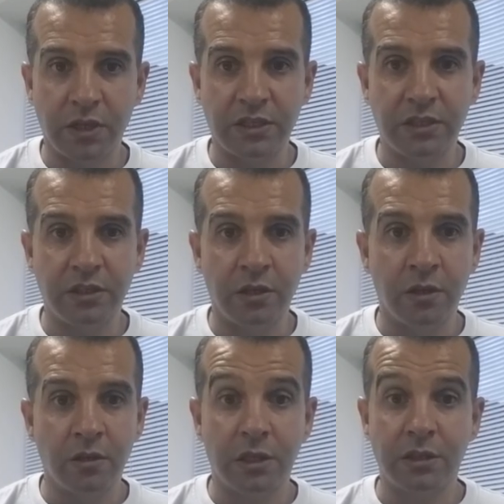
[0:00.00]
That's easy.
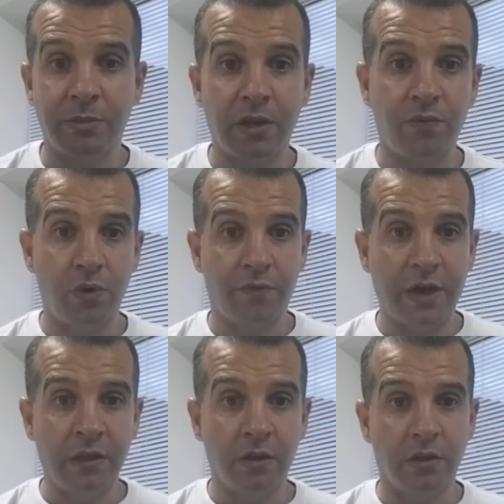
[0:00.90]
Doesn't matter if you're
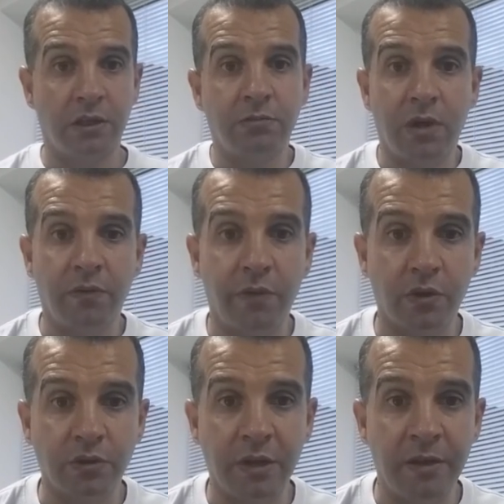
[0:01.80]
fat, it doesn't matter if
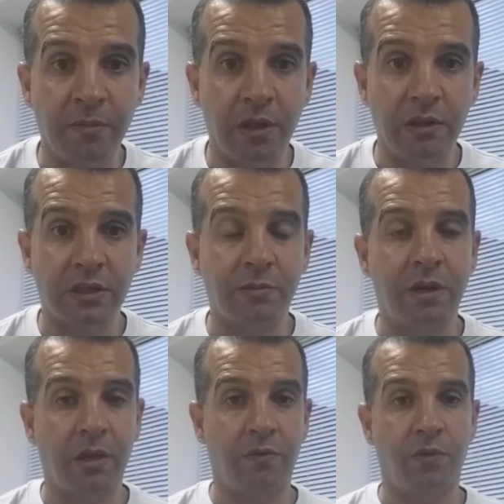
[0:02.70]
you're slim, it doesn't
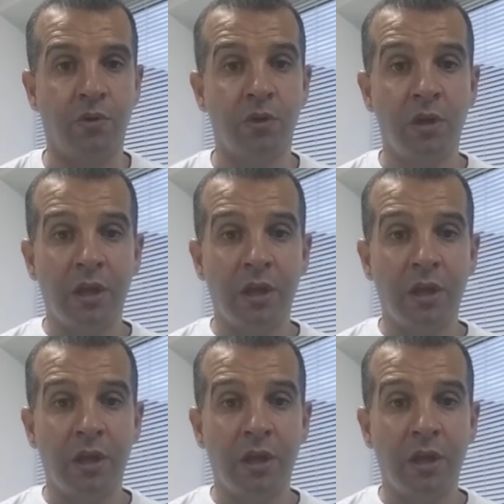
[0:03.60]
matter if you,